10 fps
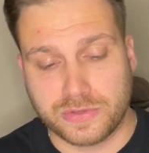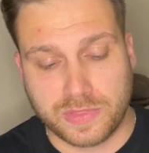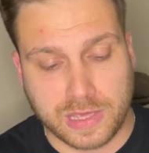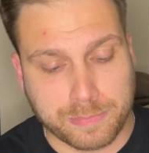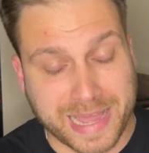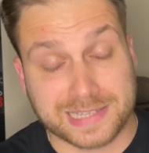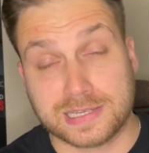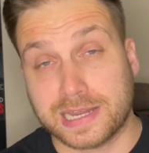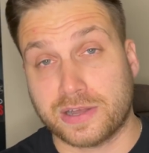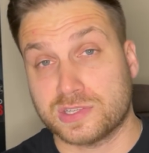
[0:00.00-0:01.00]
the band's
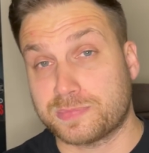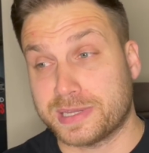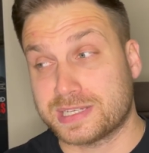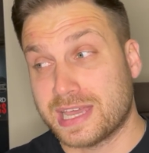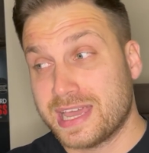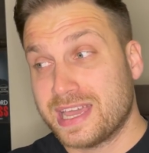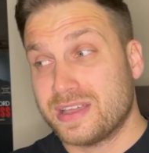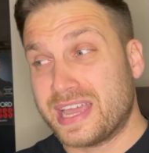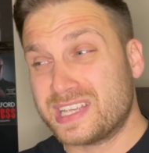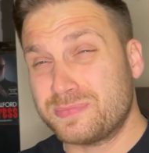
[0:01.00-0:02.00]
announcement
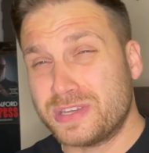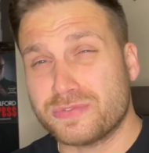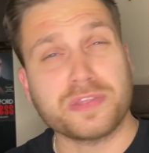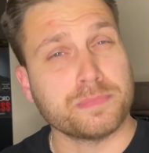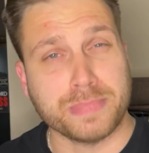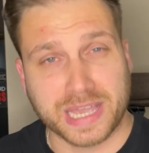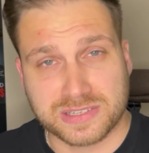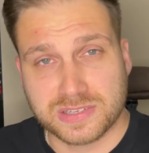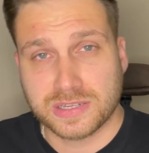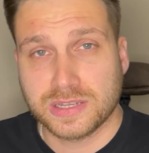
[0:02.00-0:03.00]
has been rather
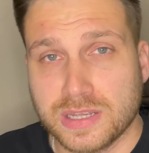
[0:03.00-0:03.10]
mixed.